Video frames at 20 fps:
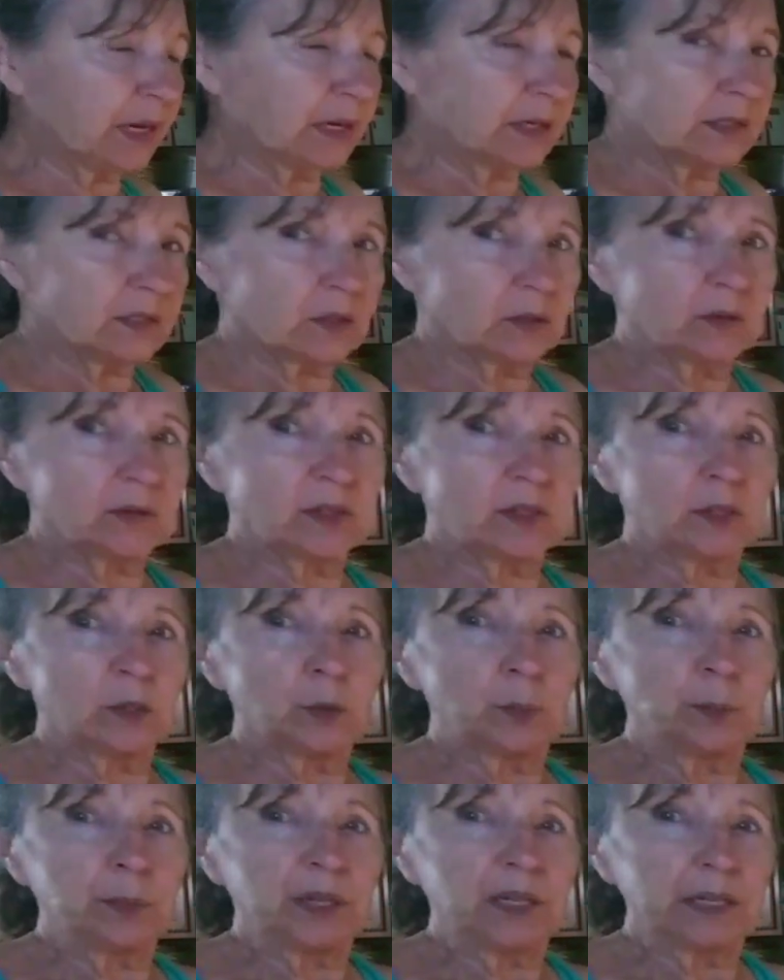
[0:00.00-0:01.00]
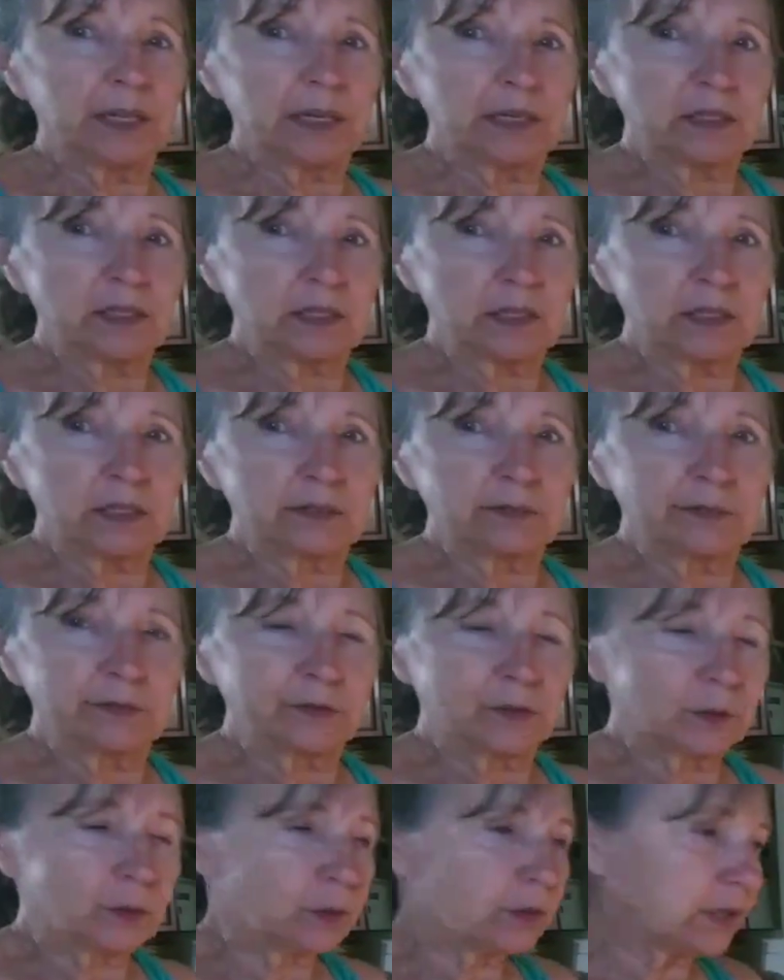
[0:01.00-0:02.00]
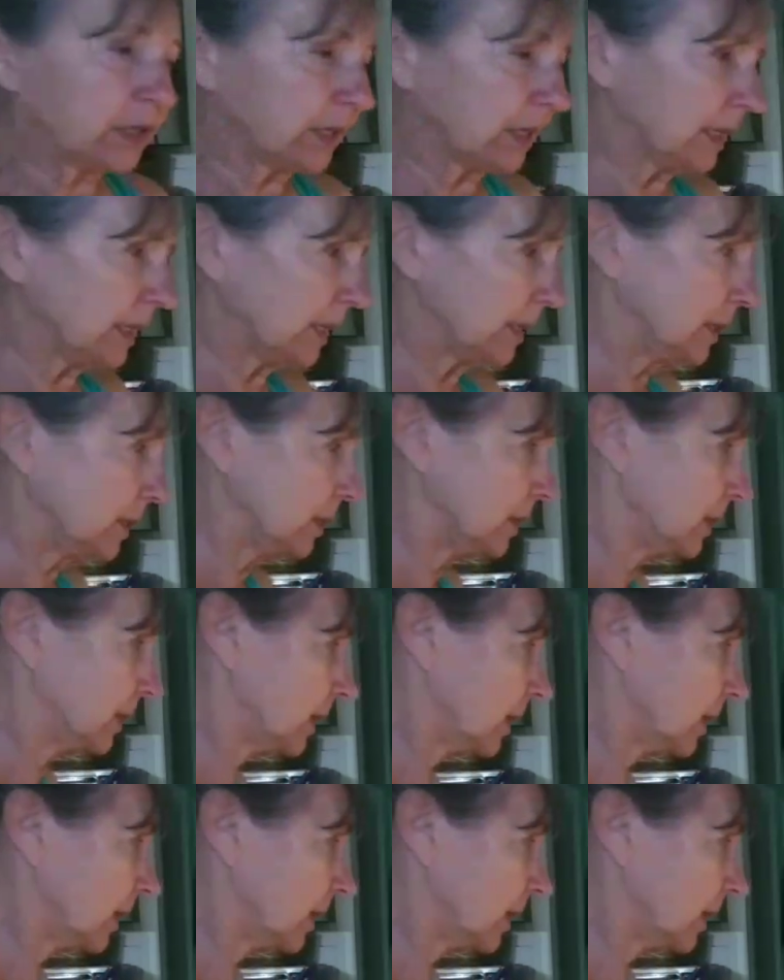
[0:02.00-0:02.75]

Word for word: So still plenty of food to eat.